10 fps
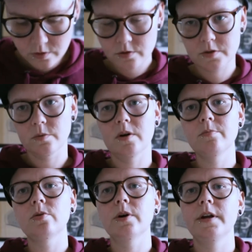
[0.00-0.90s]
So
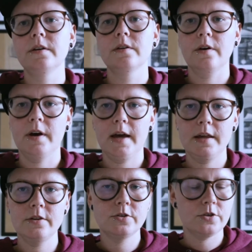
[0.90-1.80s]
one point
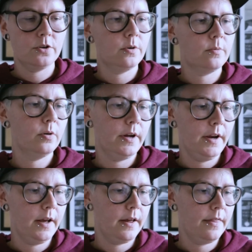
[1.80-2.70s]
I do want to point
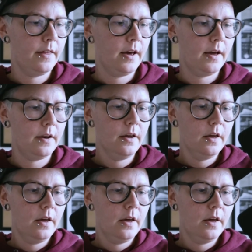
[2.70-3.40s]
out that